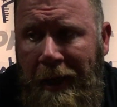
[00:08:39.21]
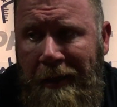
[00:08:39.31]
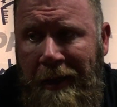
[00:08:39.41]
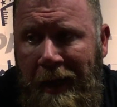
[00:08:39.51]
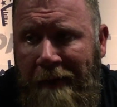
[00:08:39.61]

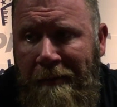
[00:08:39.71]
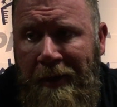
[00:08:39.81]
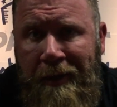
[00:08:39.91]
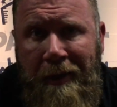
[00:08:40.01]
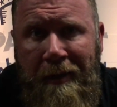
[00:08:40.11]
and then I have a
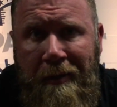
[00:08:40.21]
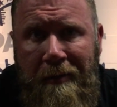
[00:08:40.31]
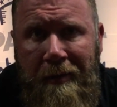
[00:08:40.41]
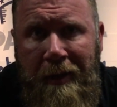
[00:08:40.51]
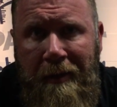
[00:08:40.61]
bunch of other
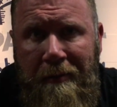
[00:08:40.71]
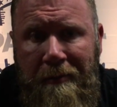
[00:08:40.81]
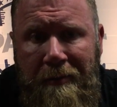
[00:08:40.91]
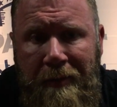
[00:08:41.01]
um,